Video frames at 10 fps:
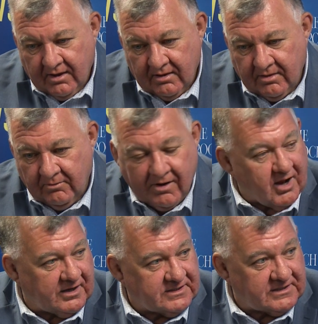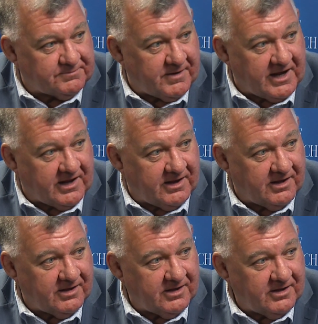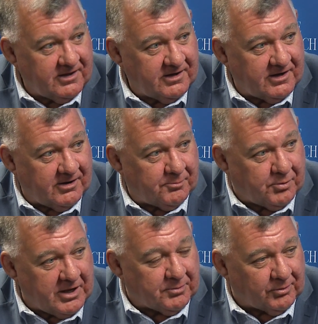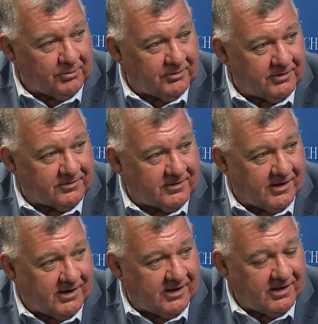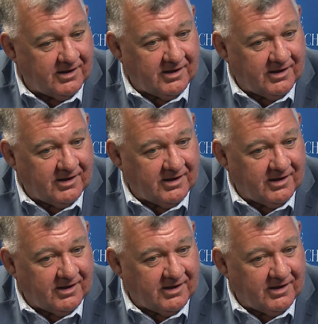the reality is, there's many people that are